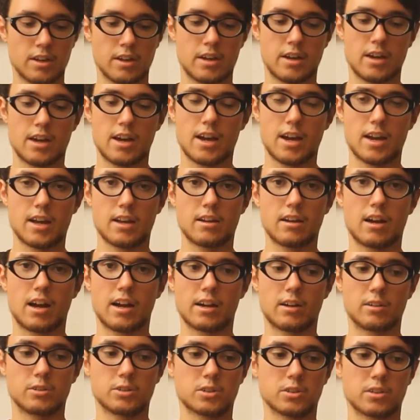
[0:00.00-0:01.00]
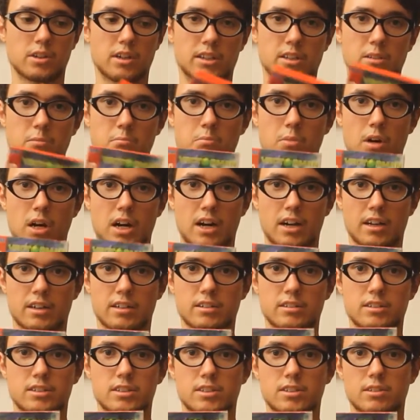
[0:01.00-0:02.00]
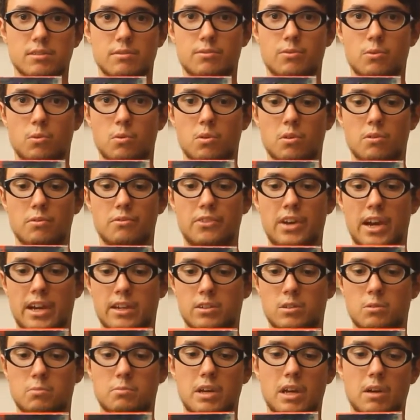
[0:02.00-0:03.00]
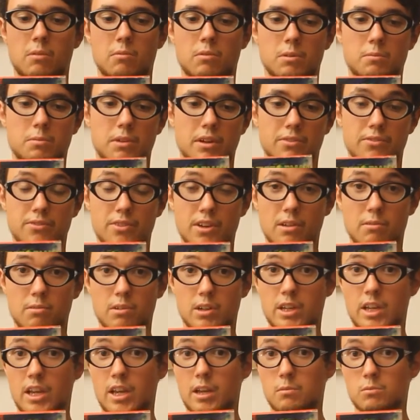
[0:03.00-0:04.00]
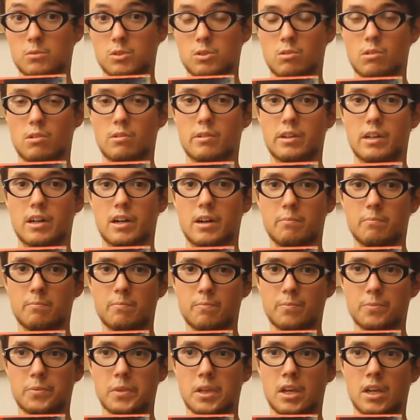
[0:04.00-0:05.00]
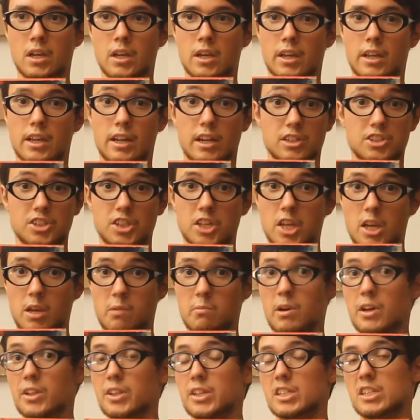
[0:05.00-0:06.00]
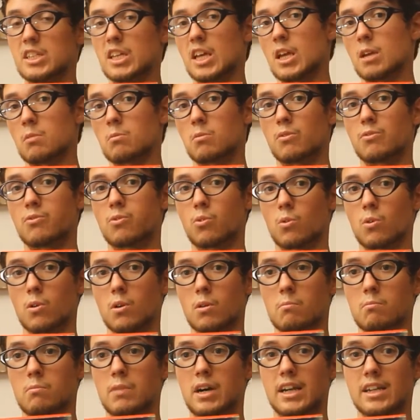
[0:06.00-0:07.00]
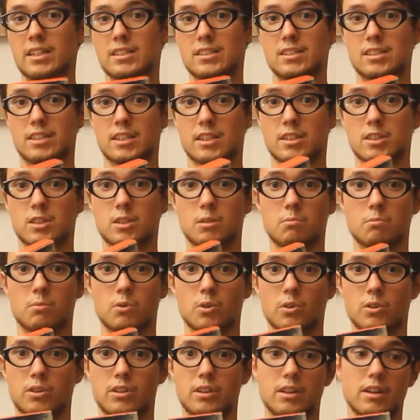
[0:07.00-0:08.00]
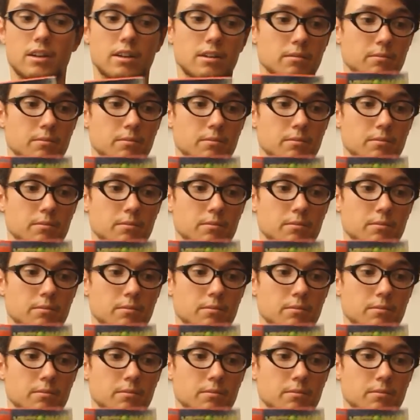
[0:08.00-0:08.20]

And I also got the box for Vector Man, one of my favorite games growing up. It actually came out the day before my 6th birthday.